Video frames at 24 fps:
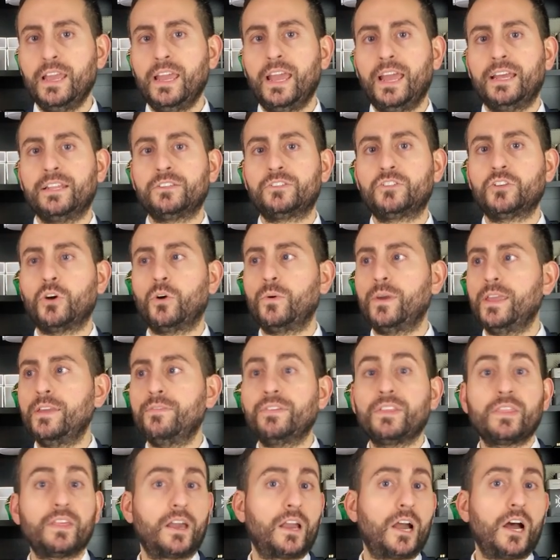And so
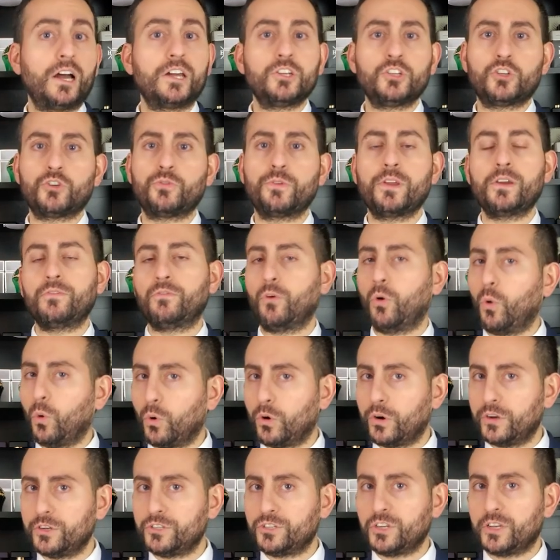even the country of
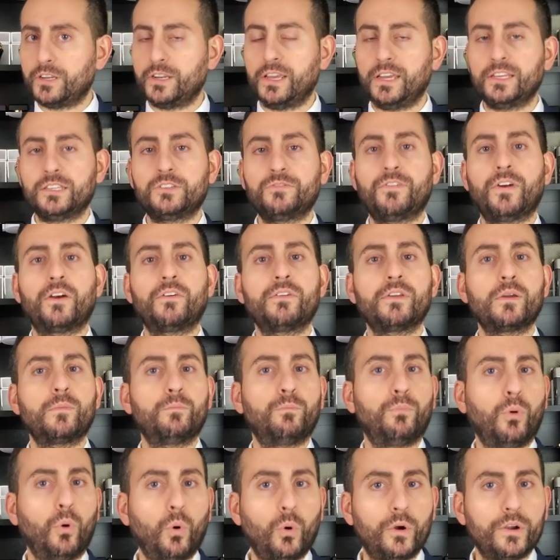origin is very
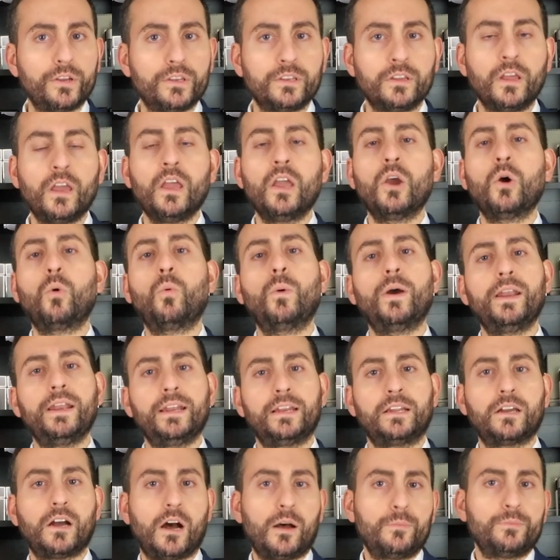important when
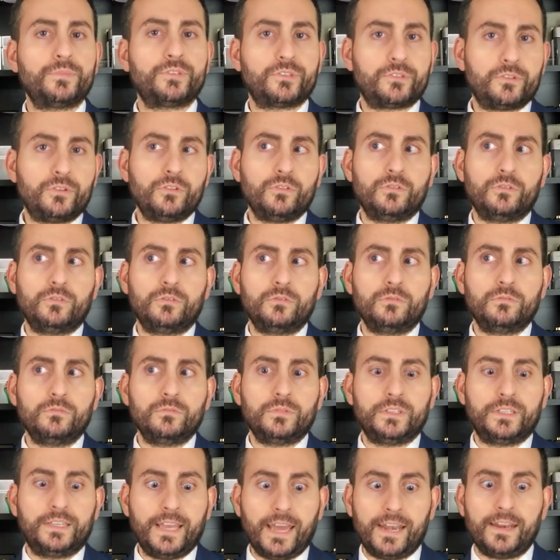it comes to
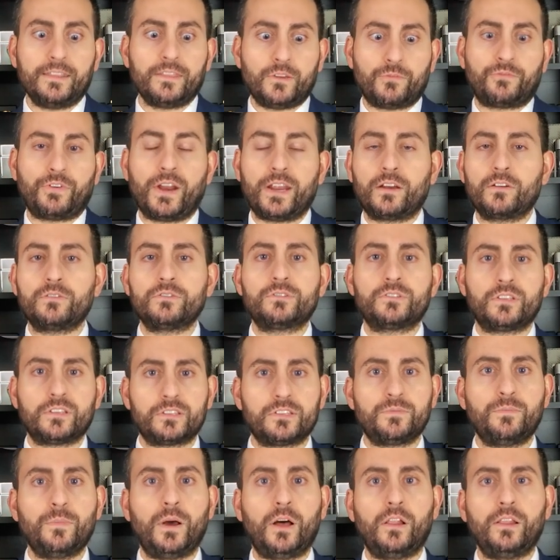getting the fragrance to
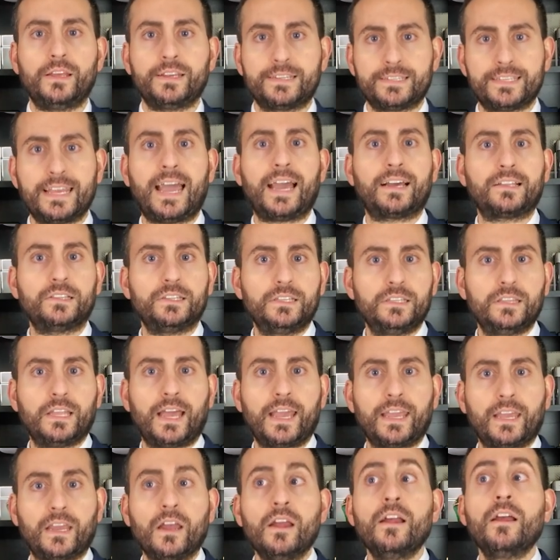smell exactly
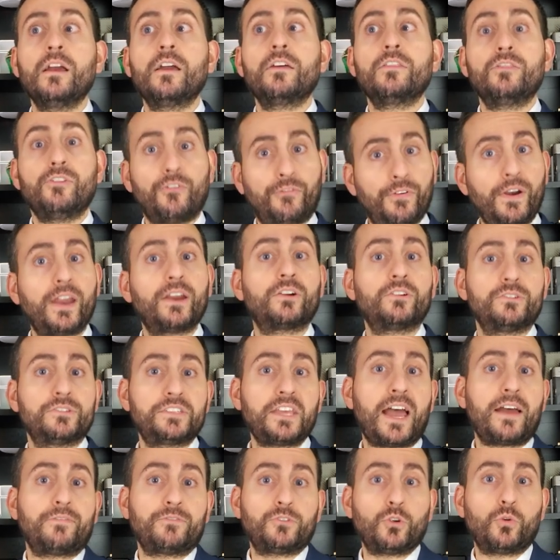like the
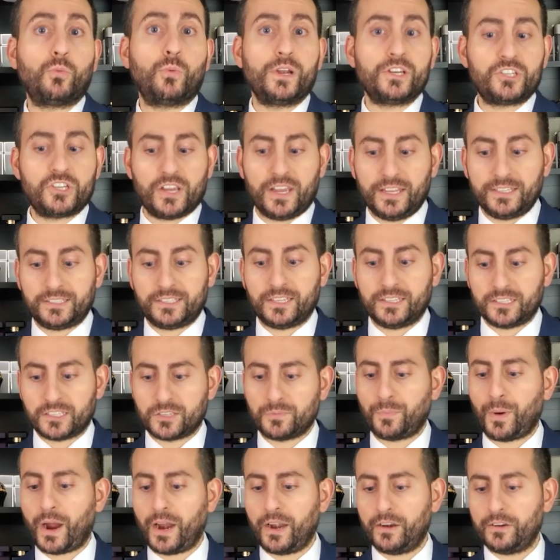fragrance after which it's
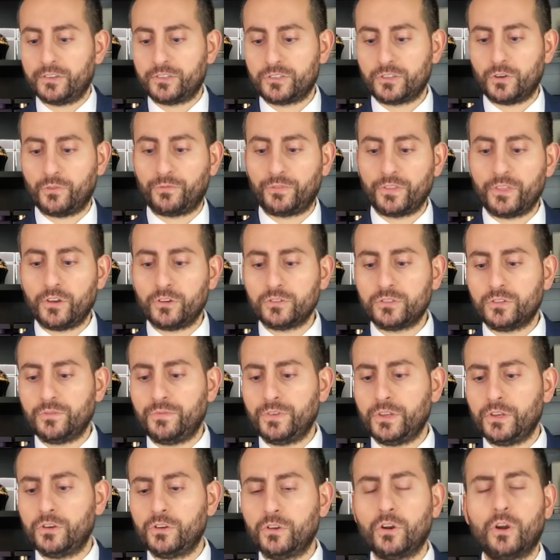inspired. So for those of
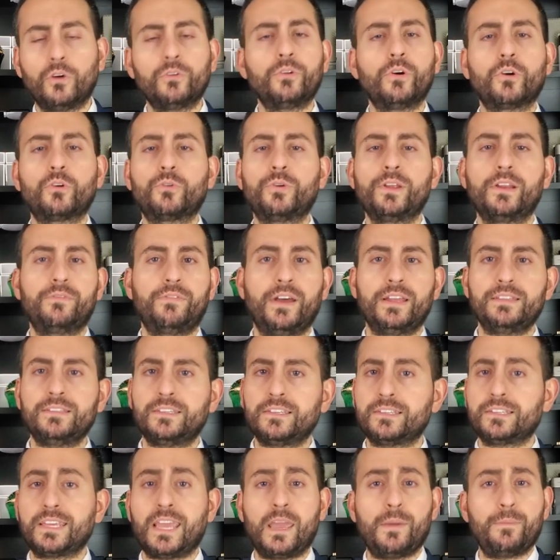you who don't know, Creed
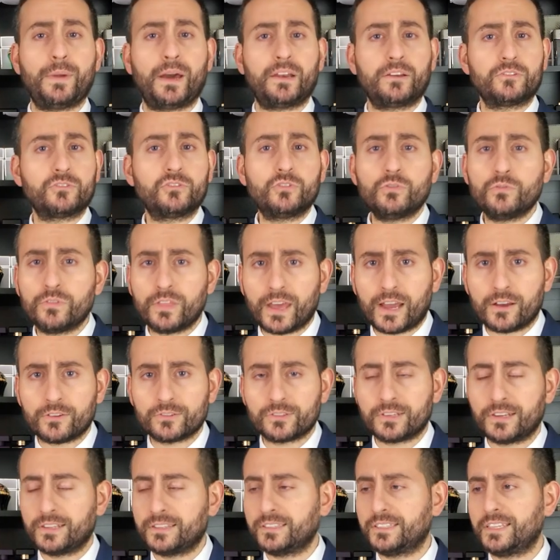Aventus came out in
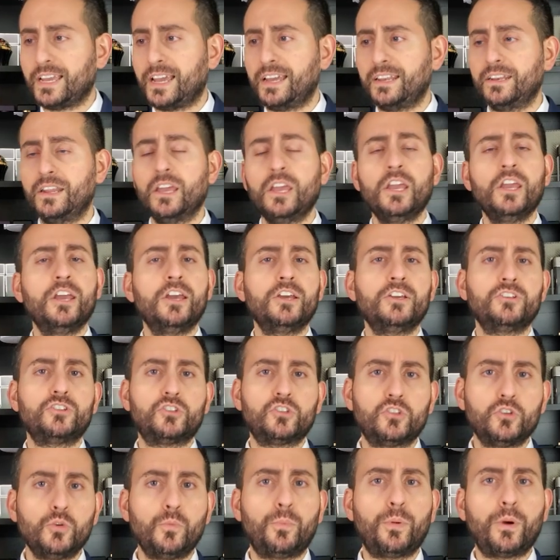2010,
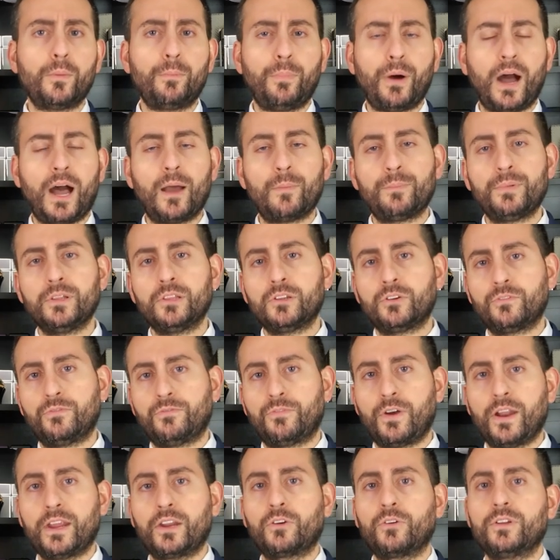super popular
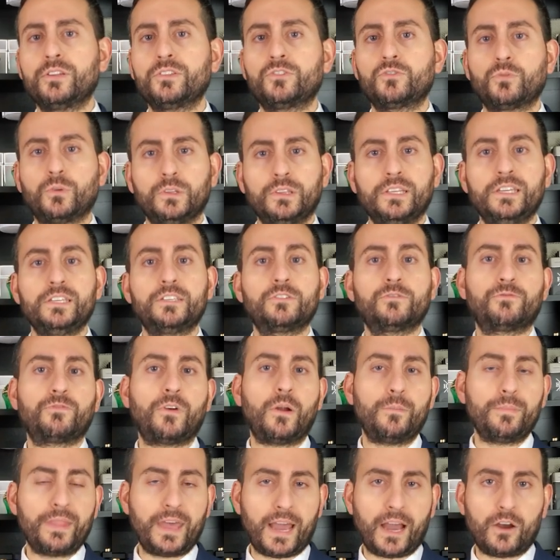fragrance release
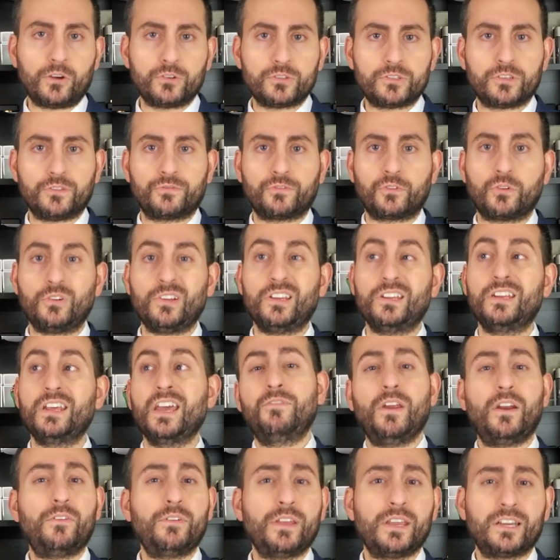from the House of Creed,
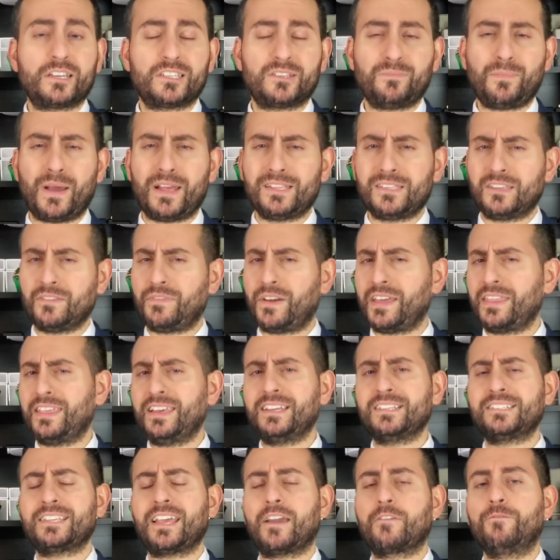very expensive. I
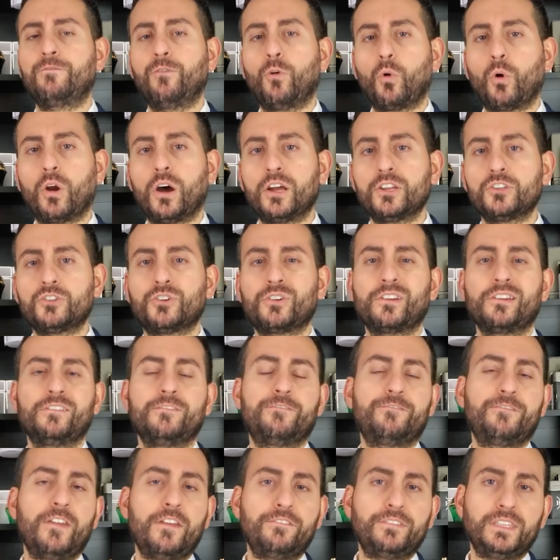think it's like
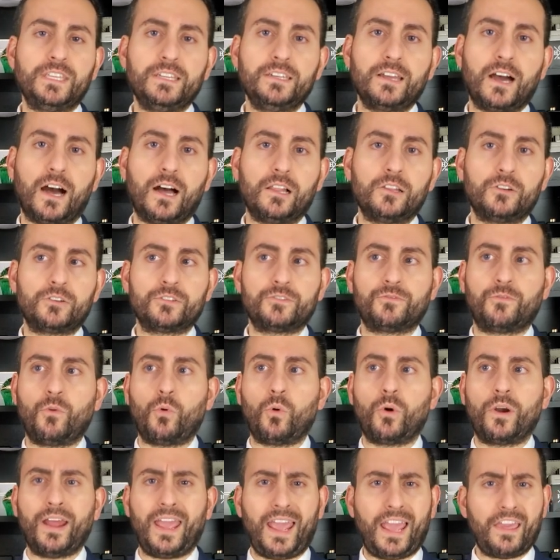$450
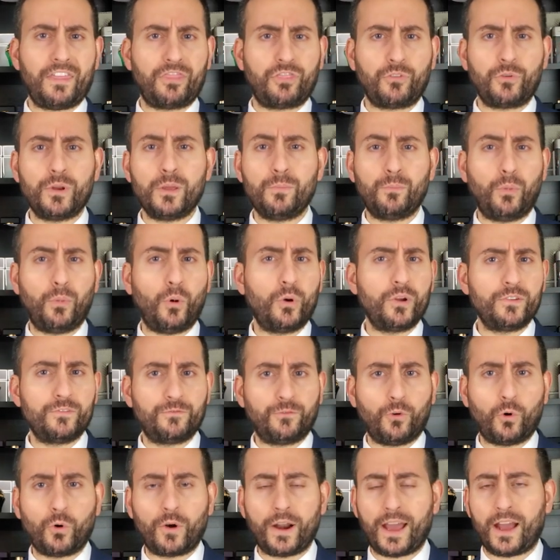for a
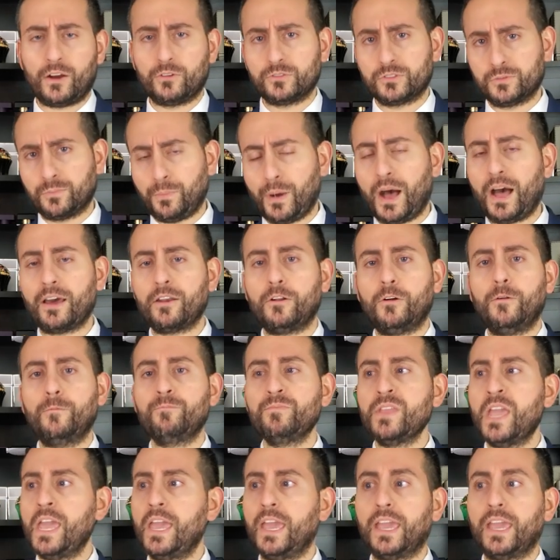3.4 ounce bottle.